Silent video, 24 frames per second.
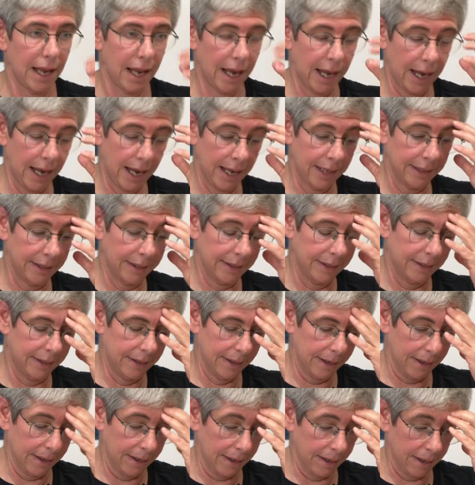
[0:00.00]
And
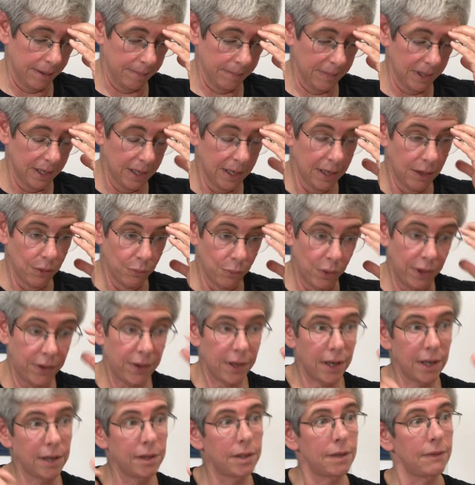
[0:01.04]
um, with
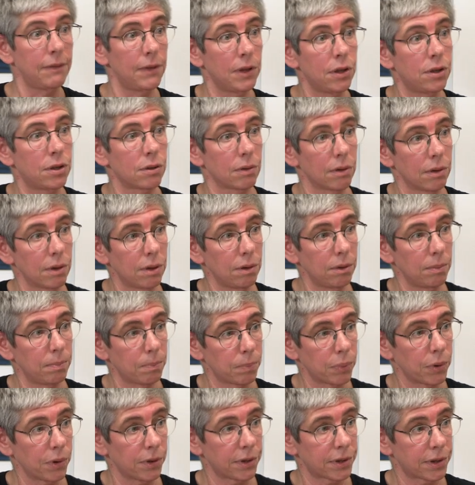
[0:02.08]
individual
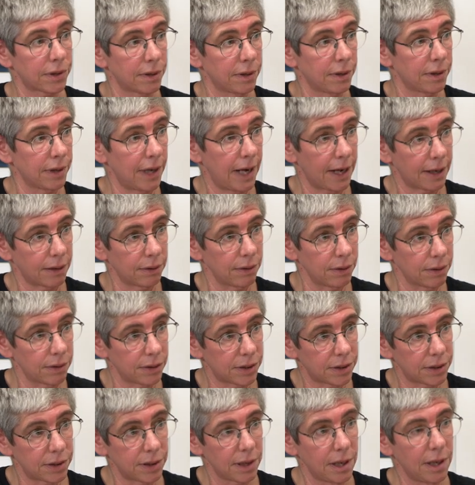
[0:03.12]
personal
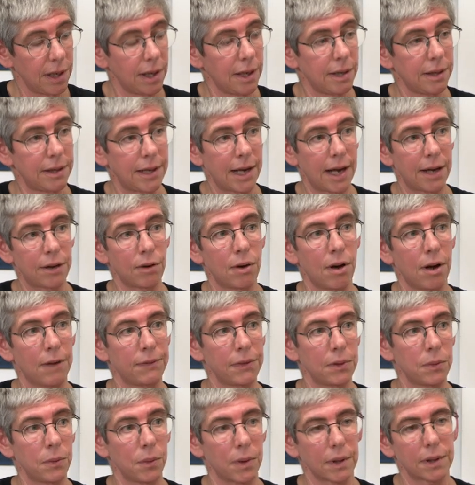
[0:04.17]
hecklers, that
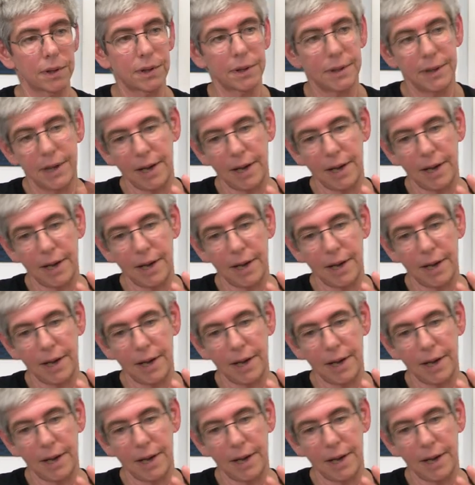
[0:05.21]
often works.